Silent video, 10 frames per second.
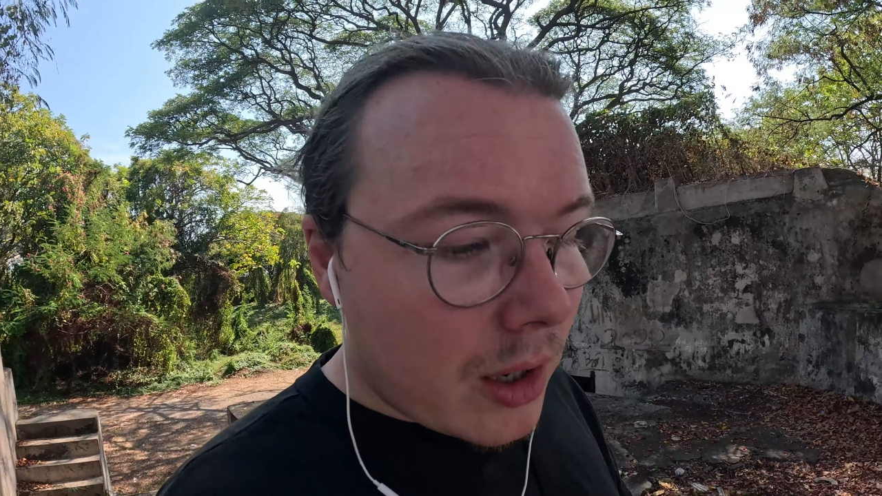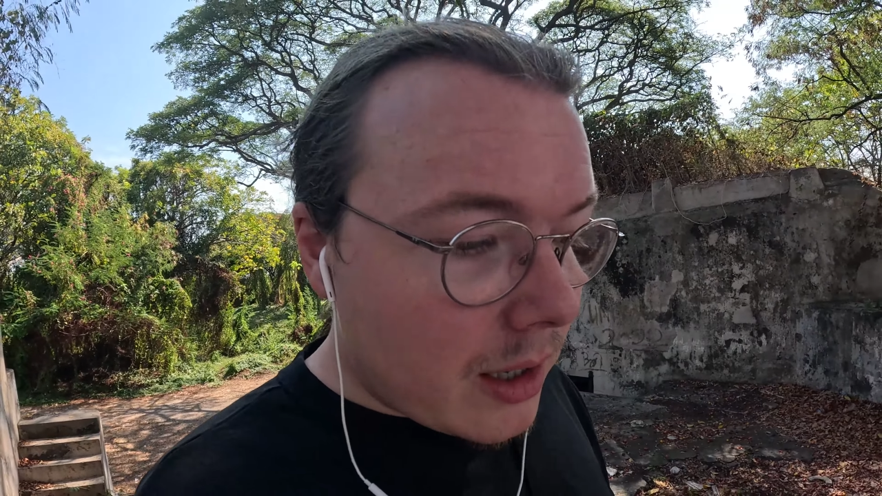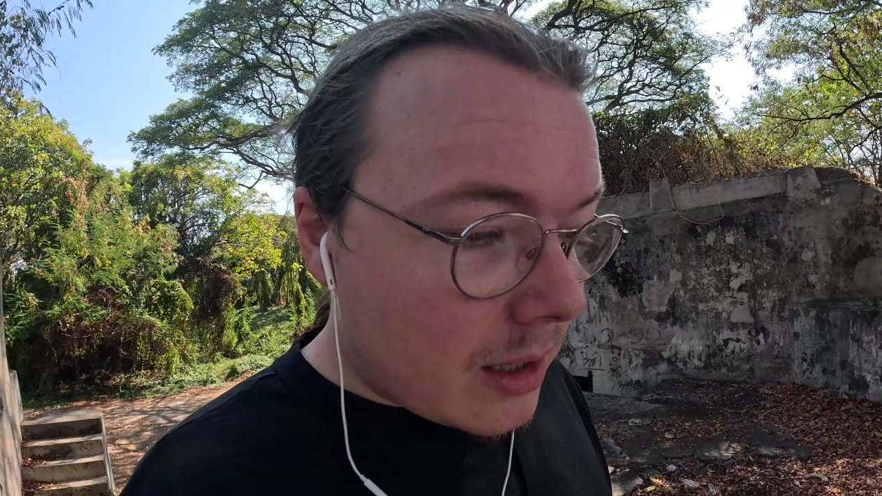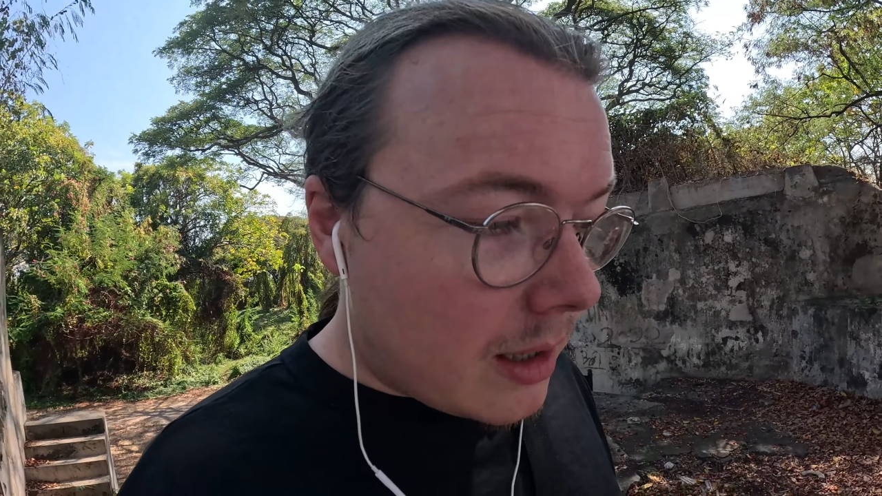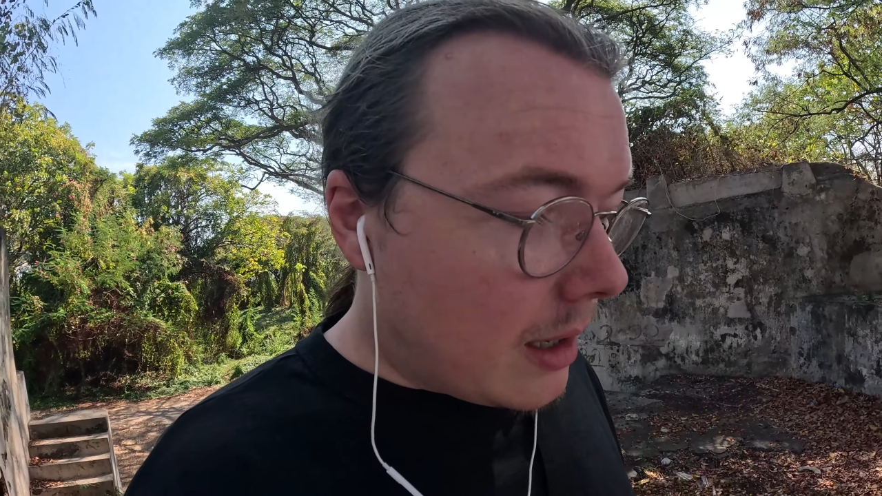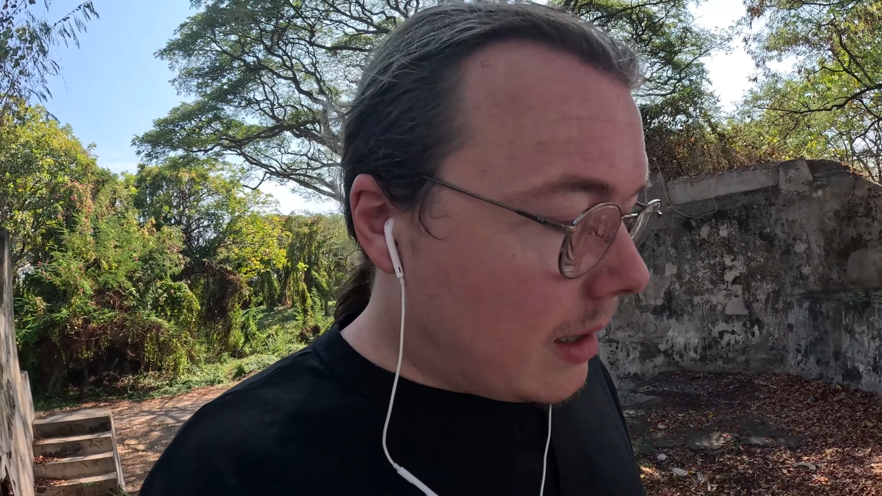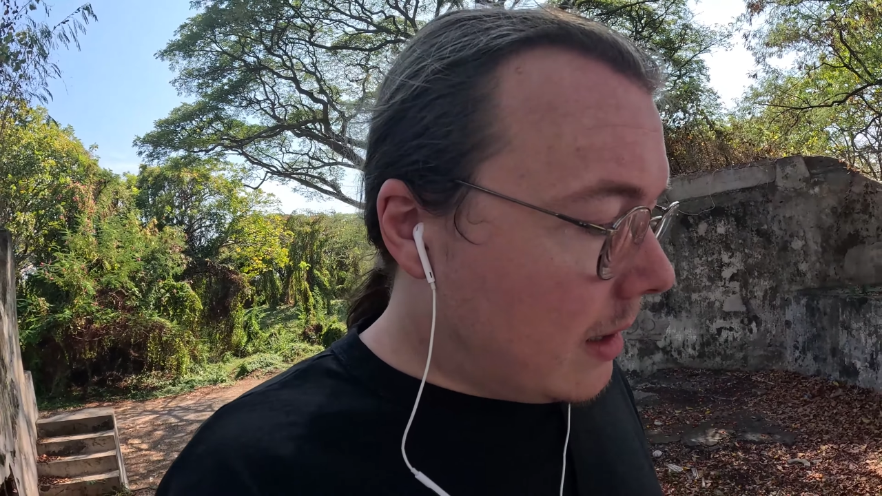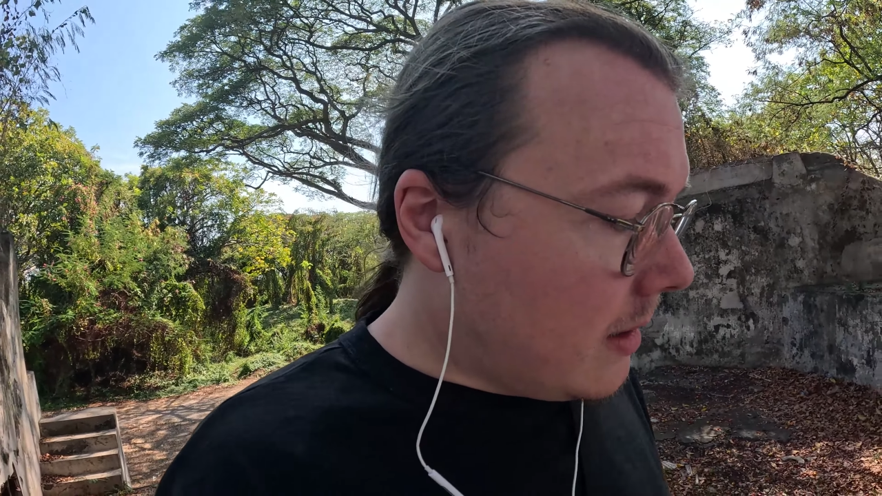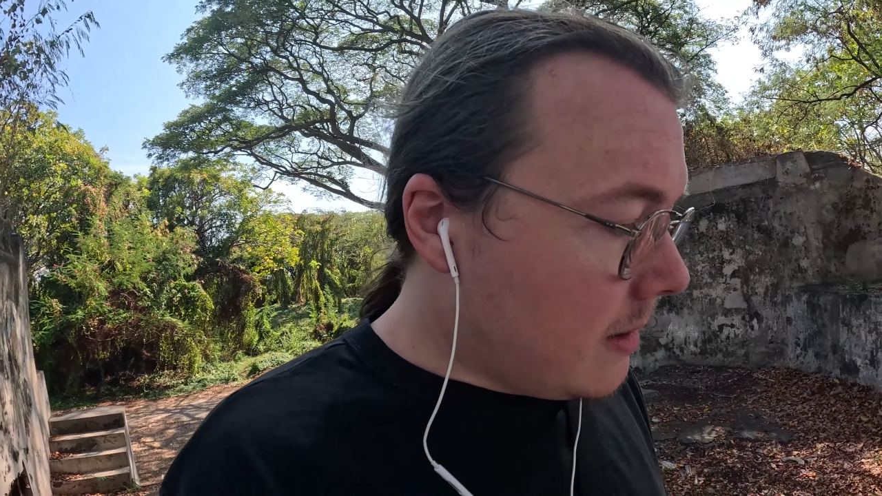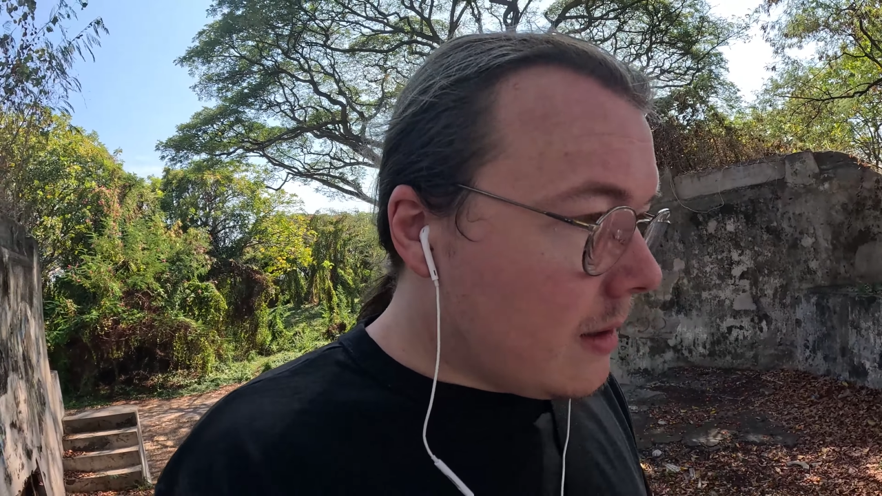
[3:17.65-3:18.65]
I
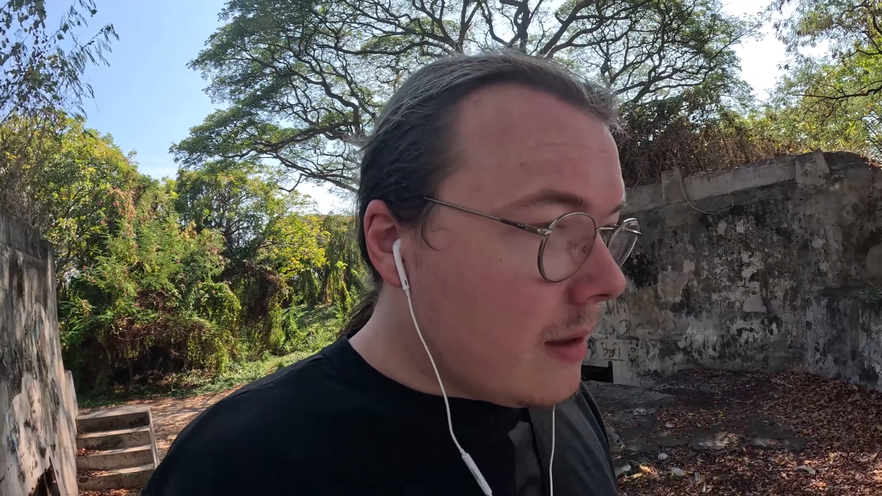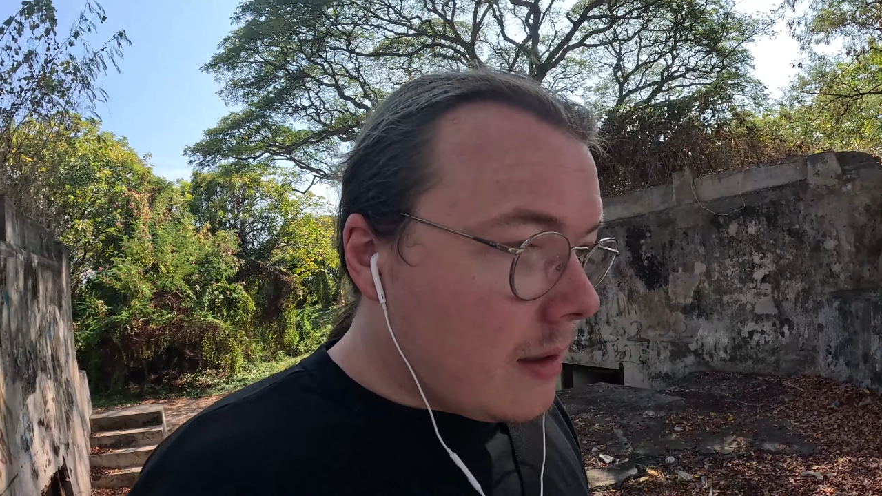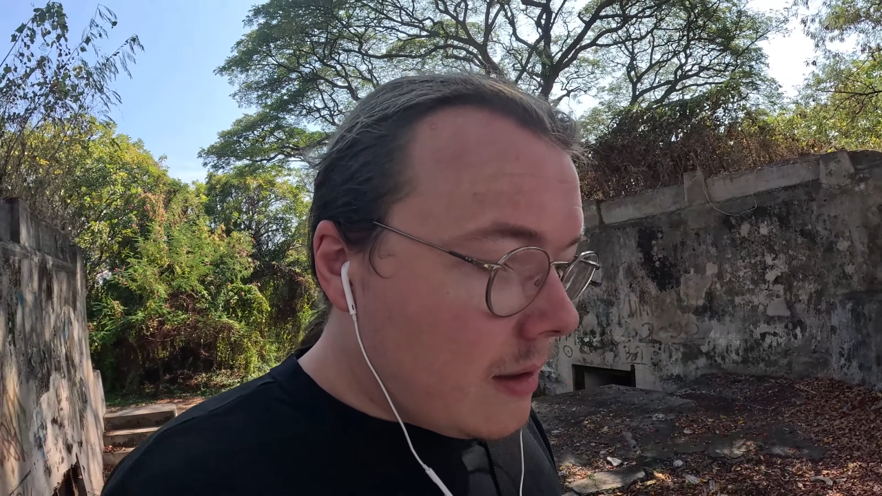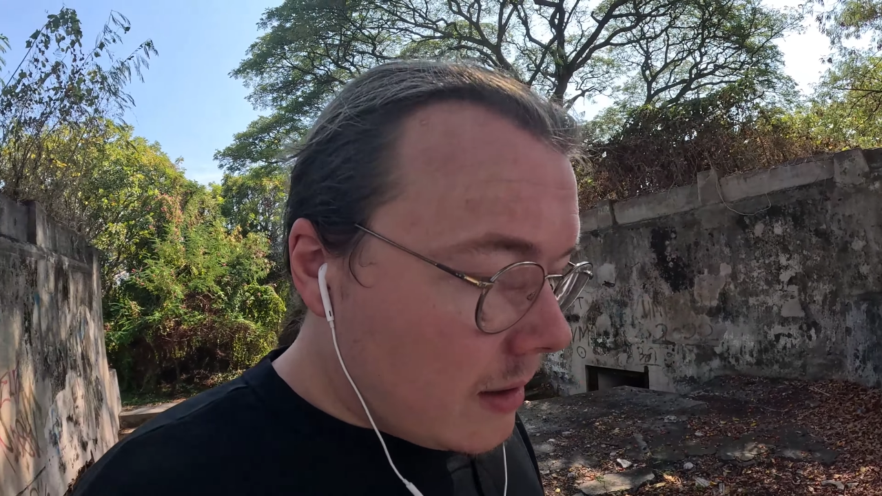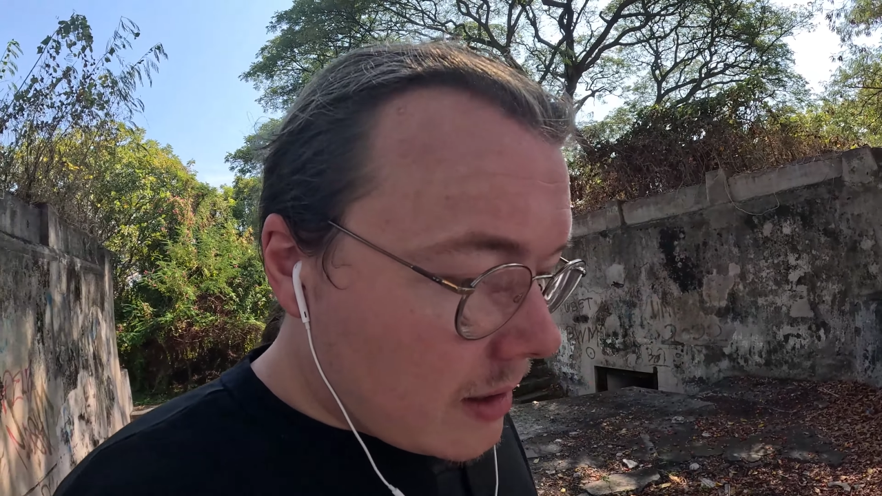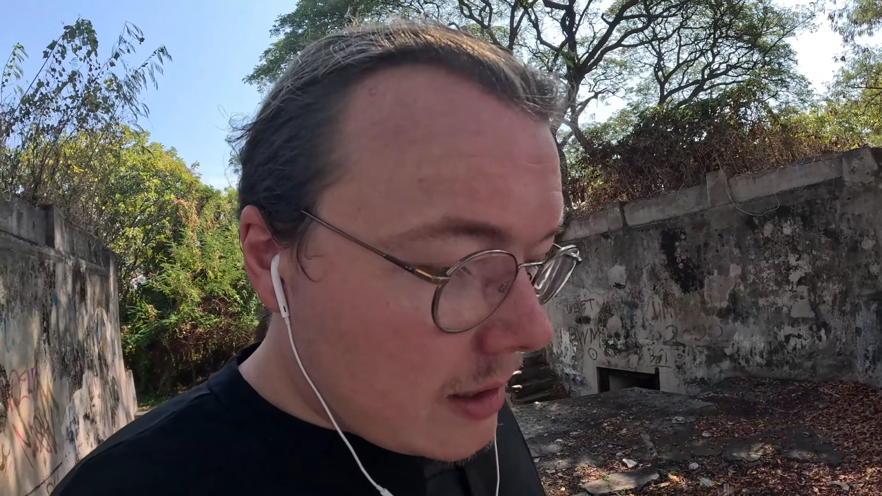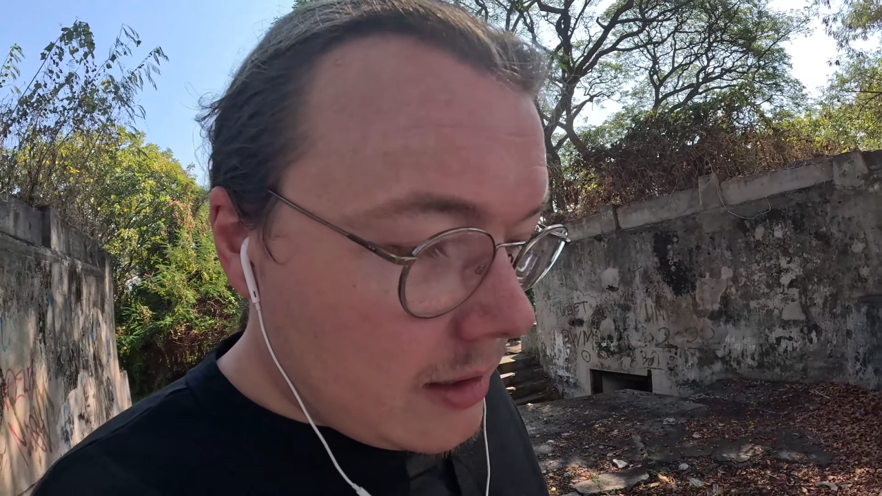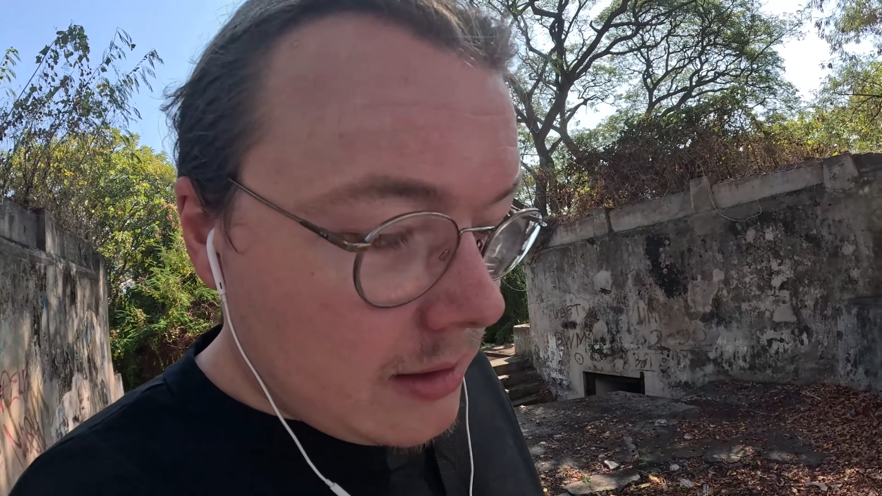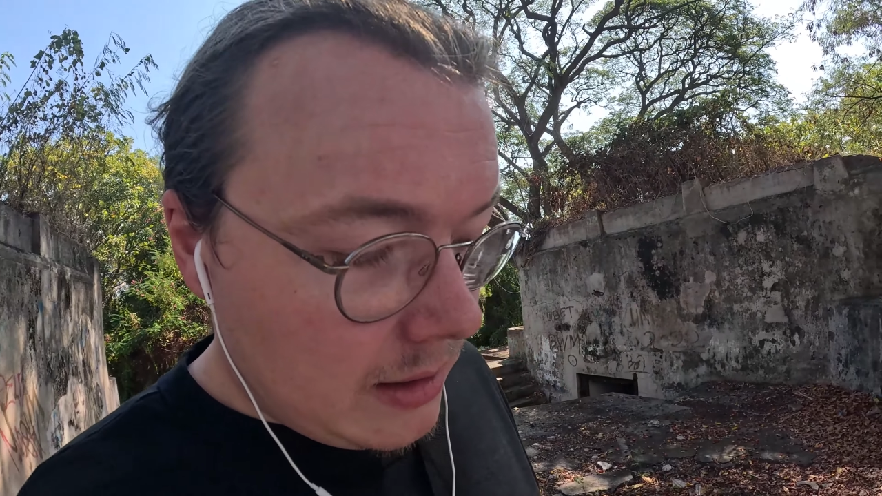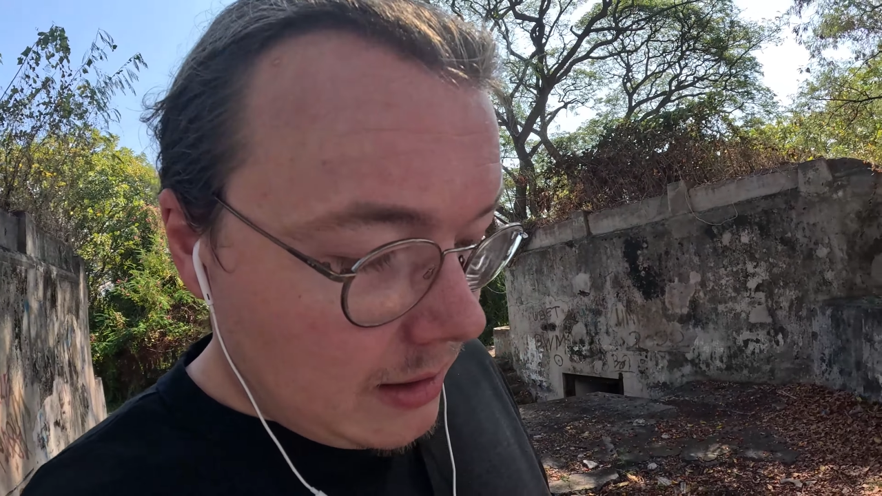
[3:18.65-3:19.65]

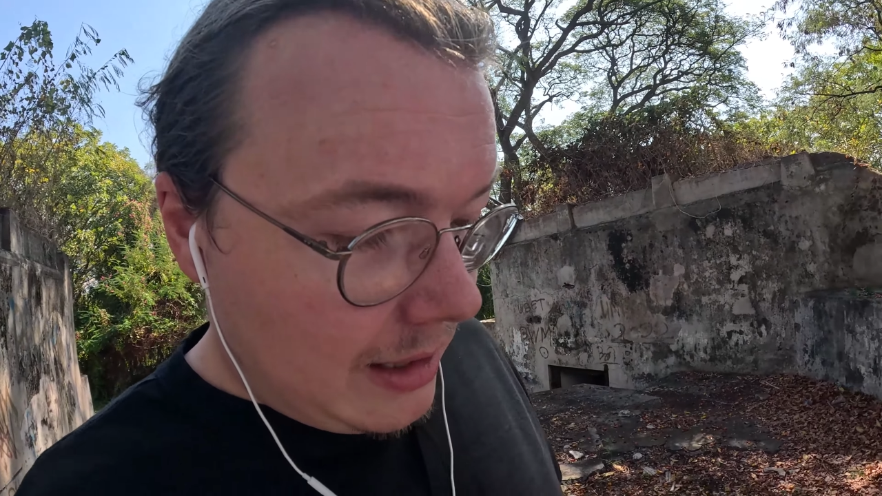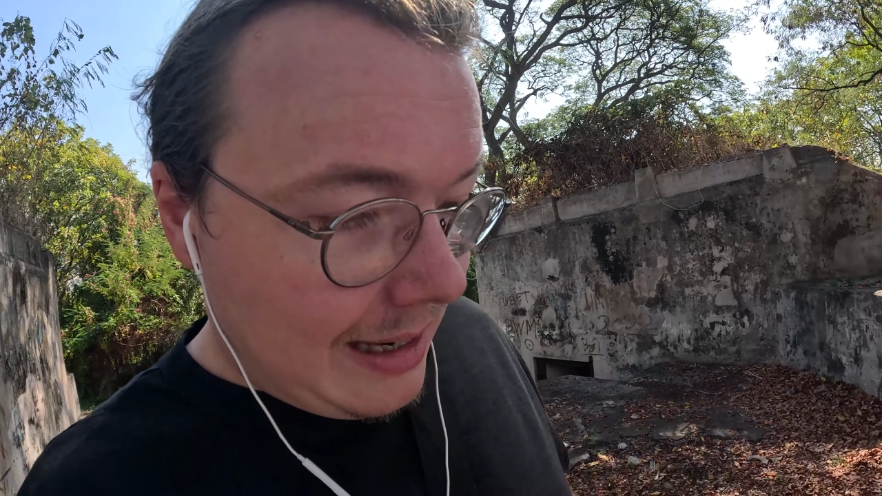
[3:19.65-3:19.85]
can